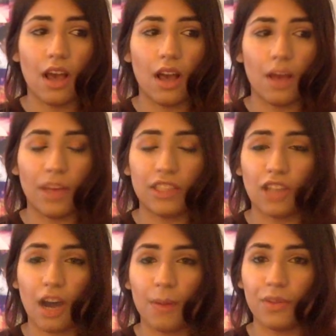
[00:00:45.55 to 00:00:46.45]
my
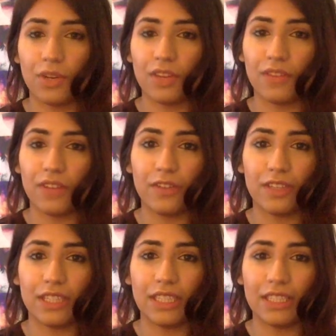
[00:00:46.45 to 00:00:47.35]
top three
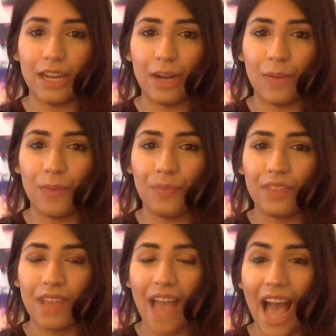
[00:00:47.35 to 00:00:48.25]
favorite
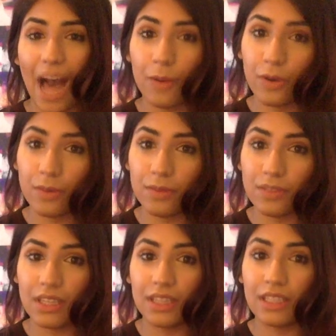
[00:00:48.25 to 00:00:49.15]

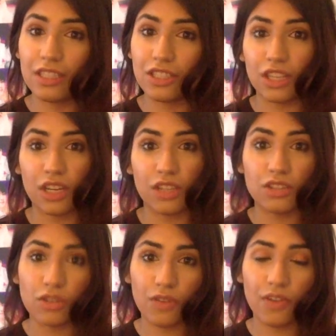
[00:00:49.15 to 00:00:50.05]
albums this year
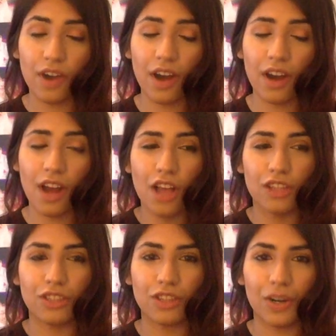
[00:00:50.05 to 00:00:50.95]
so far,
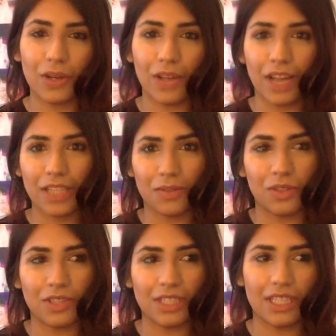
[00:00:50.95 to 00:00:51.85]
so you guys
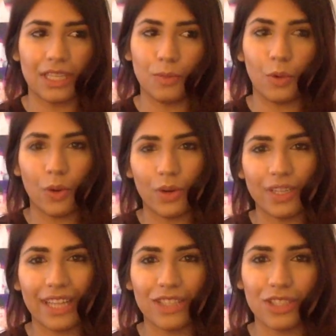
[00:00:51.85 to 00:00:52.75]
will see more
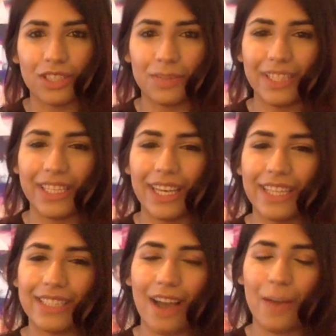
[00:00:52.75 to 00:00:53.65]
than just
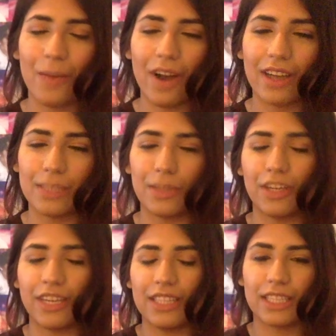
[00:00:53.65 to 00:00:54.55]
BTS unboxing, but you
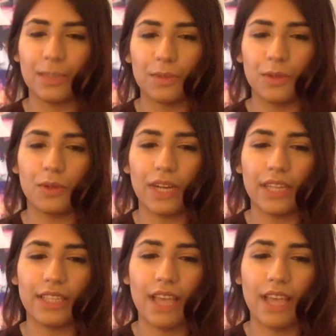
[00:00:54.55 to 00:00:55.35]
can skip through it.